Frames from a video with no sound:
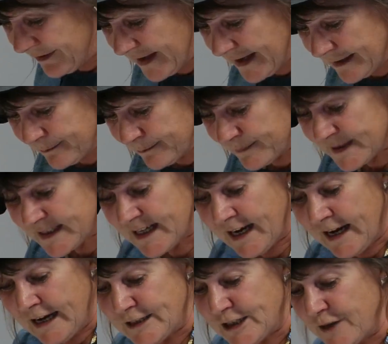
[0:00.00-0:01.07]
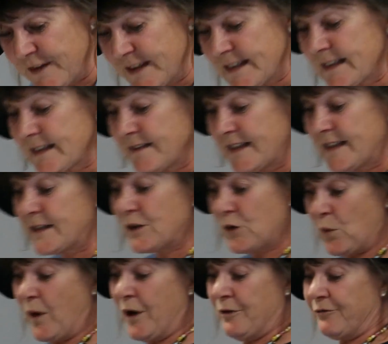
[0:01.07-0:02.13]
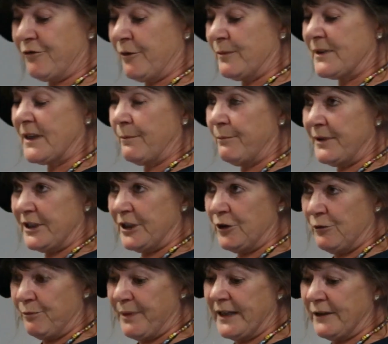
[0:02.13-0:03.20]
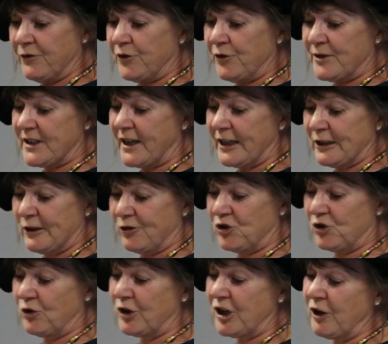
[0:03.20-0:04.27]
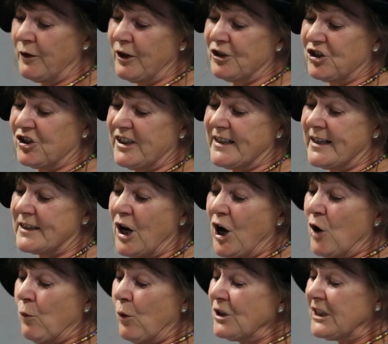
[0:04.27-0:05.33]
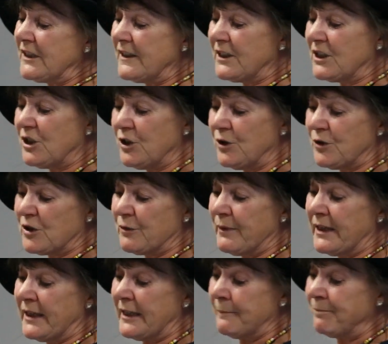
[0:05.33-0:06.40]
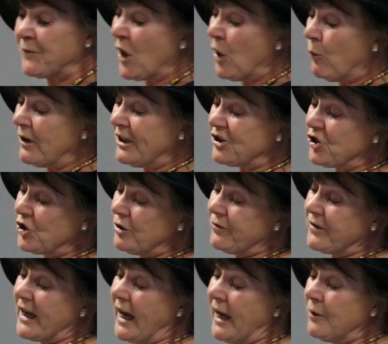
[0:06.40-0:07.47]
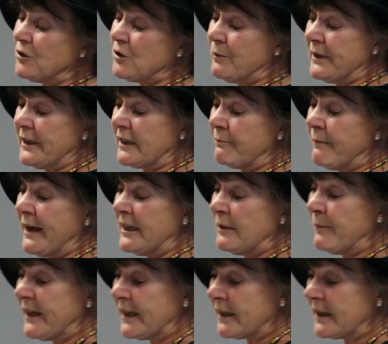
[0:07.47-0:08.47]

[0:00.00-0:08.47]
themes. And so this quote from somebody who'd been through psychological coercion, he says, "What did this do to me? Well, it should have cowed me and made me